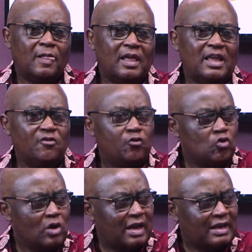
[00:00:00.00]
if you
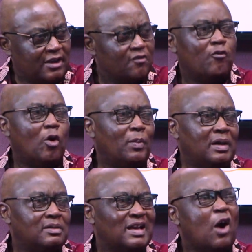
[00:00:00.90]
are an informant,
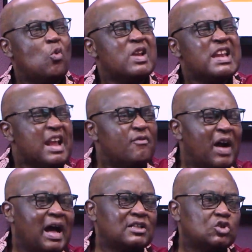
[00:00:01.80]
I would never
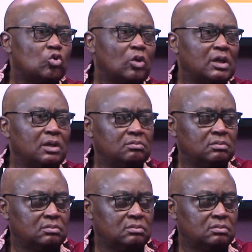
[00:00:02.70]
ask your name.